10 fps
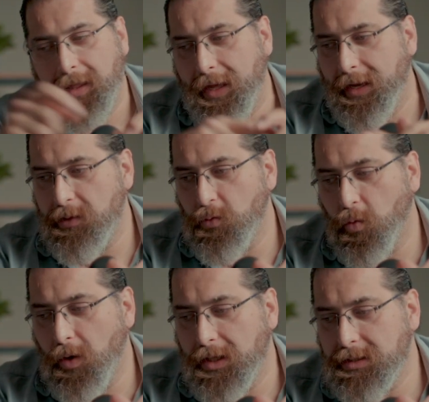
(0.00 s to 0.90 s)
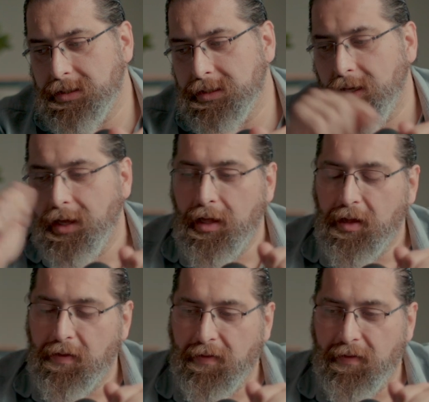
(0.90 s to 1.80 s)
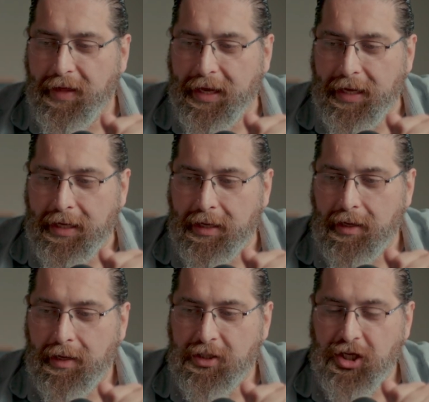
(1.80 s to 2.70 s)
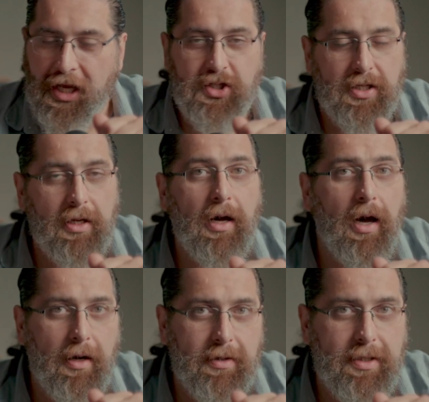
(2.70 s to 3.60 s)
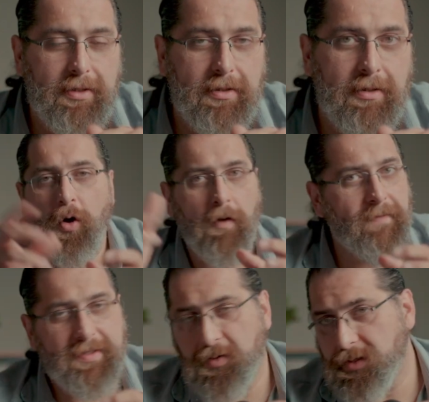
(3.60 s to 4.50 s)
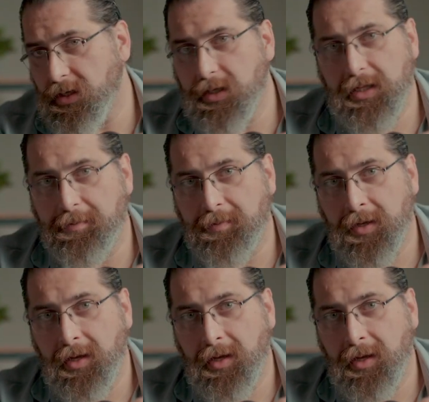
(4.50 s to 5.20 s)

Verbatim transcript: And once they uh, change the colors of a certain clip,